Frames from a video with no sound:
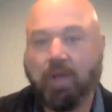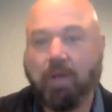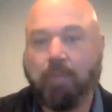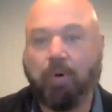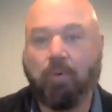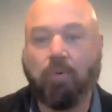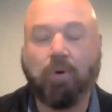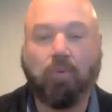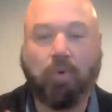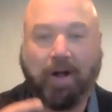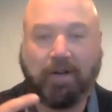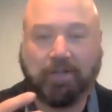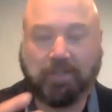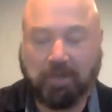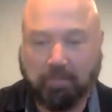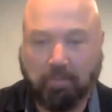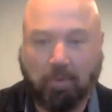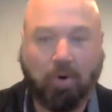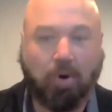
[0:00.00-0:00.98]
But we're
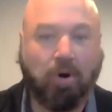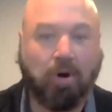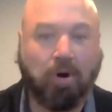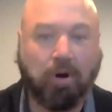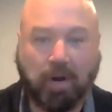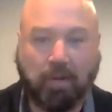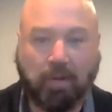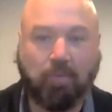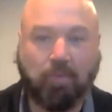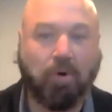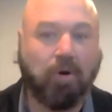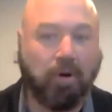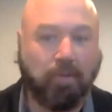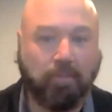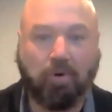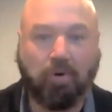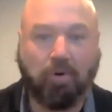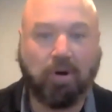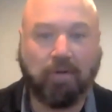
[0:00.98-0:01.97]
watching more and more
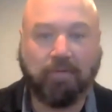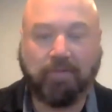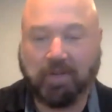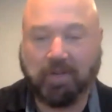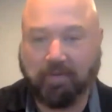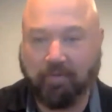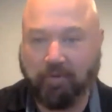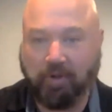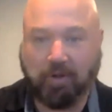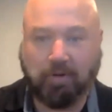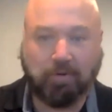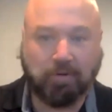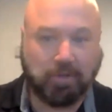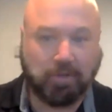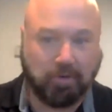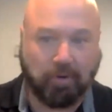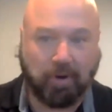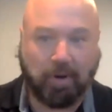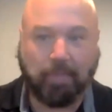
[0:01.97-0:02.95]
and more of these
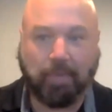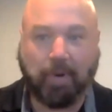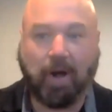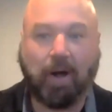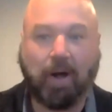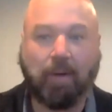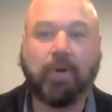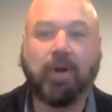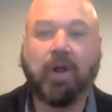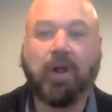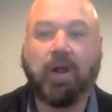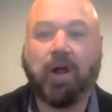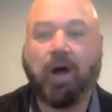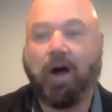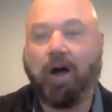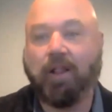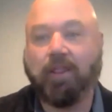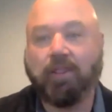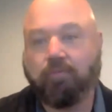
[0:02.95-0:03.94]
views creep up
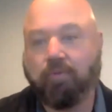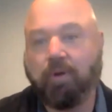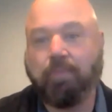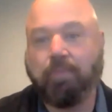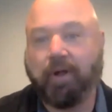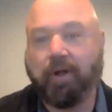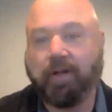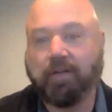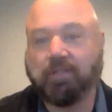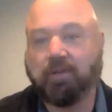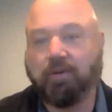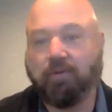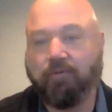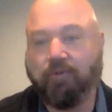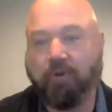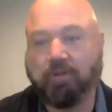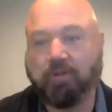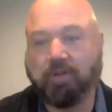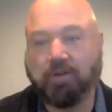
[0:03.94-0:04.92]
on the replay. So
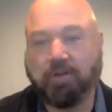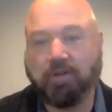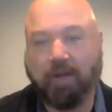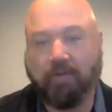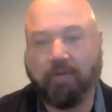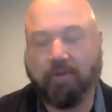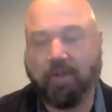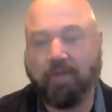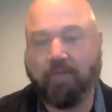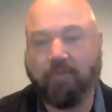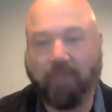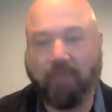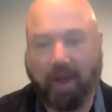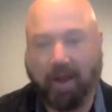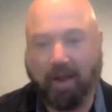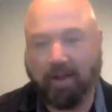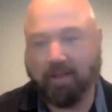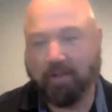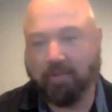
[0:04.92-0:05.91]
folks are definitely
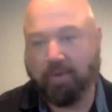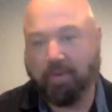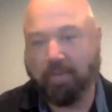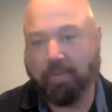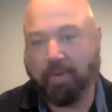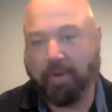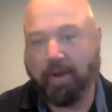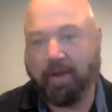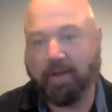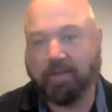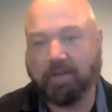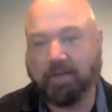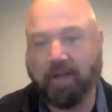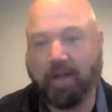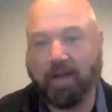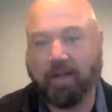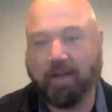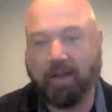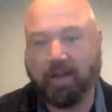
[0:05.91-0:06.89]
finding the replays
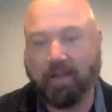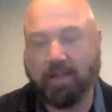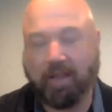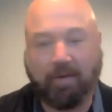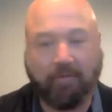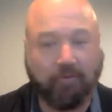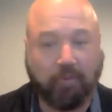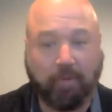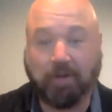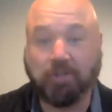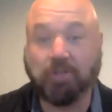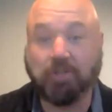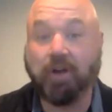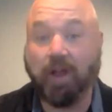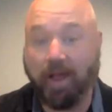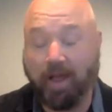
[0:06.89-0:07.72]
and getting that information.